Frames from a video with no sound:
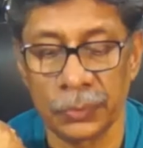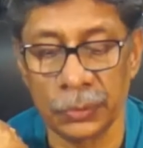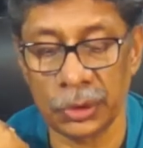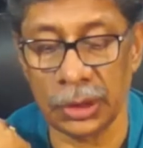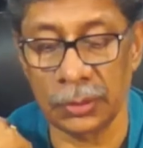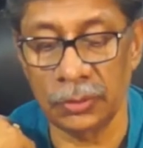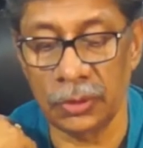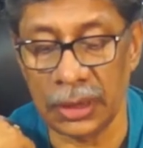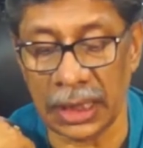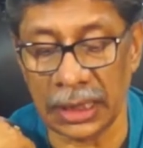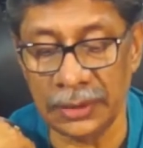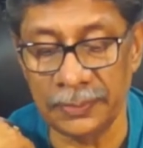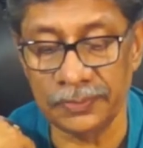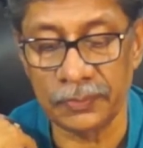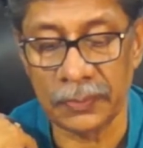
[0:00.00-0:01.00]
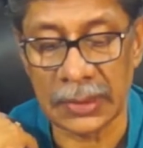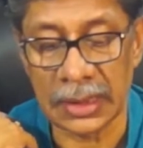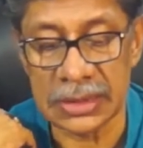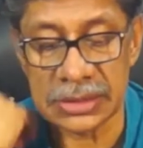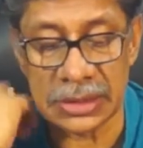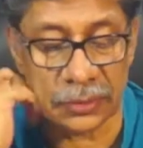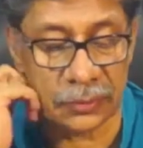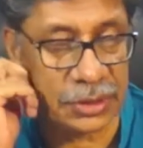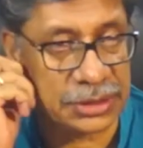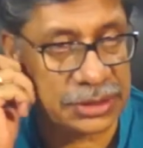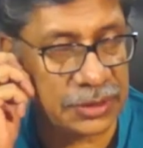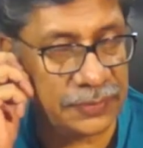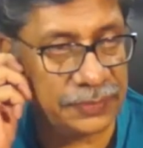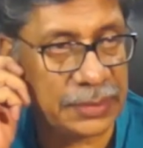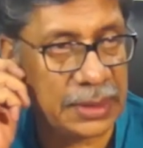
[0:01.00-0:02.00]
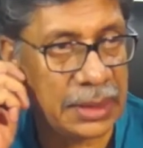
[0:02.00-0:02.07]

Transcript: thermohaline circulation.